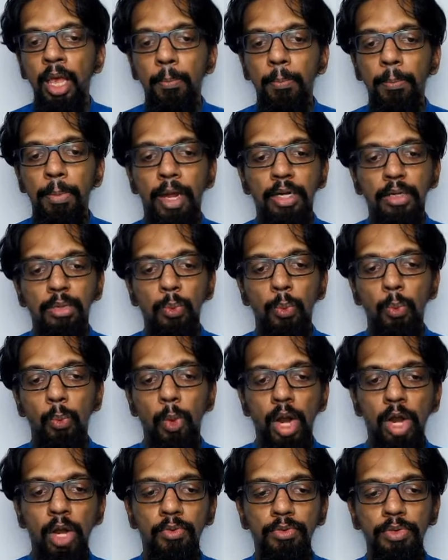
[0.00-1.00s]
But
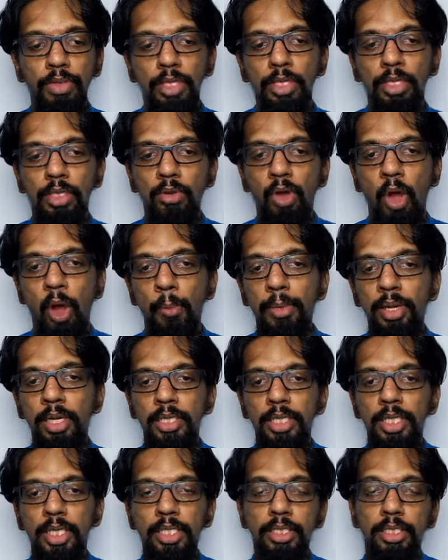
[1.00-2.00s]
one of the
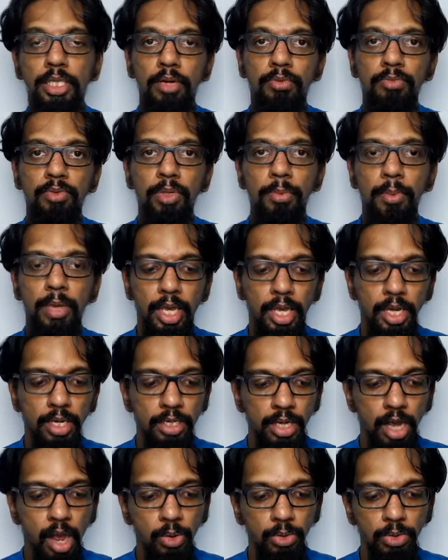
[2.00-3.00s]
common things that we may
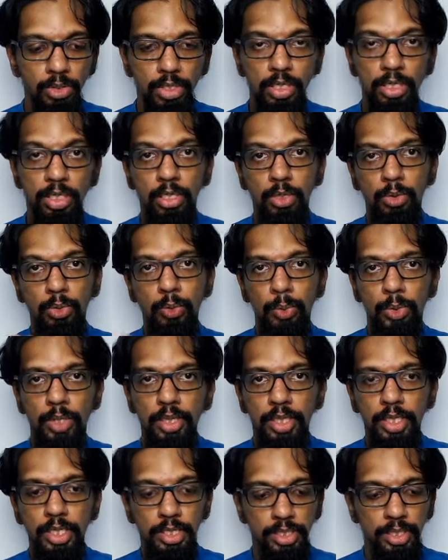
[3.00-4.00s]
encounter
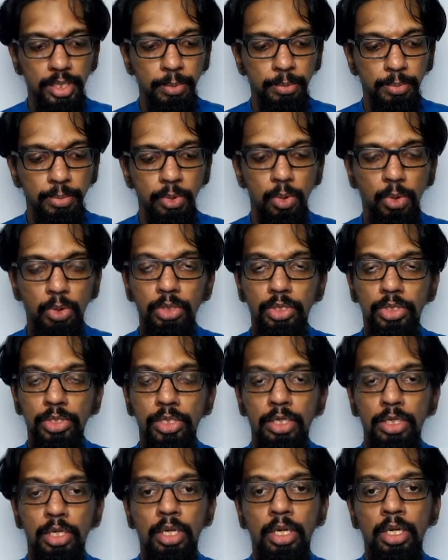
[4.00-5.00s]
with this
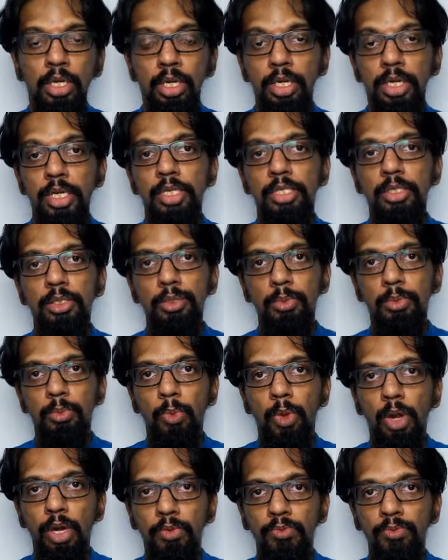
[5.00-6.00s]
approach is
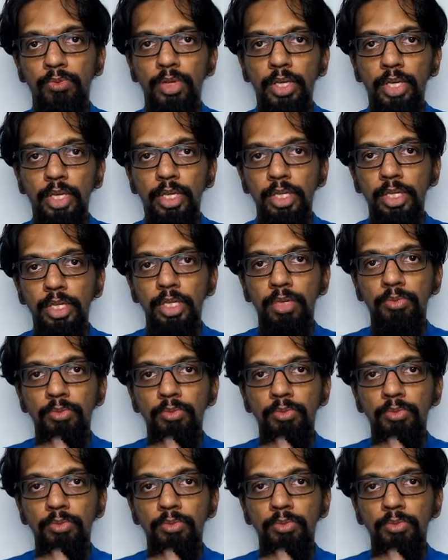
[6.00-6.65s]
what we